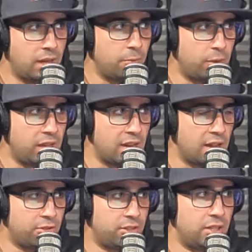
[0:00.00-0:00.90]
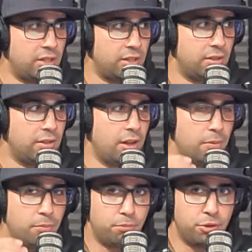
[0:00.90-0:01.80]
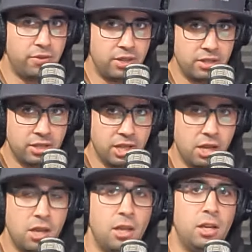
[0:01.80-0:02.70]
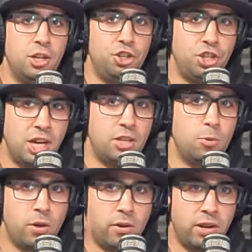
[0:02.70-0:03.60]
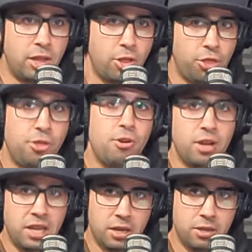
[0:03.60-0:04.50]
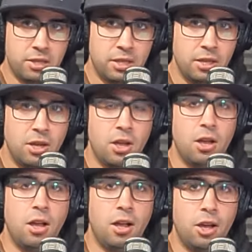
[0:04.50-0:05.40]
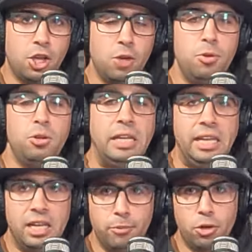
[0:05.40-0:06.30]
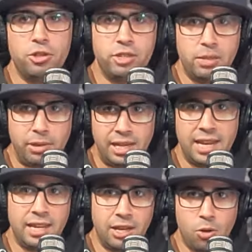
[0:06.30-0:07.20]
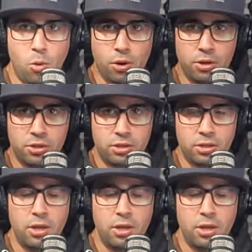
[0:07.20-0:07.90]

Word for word: we announced it previously, January 30th. January 30th. Community Emergency Planning Course,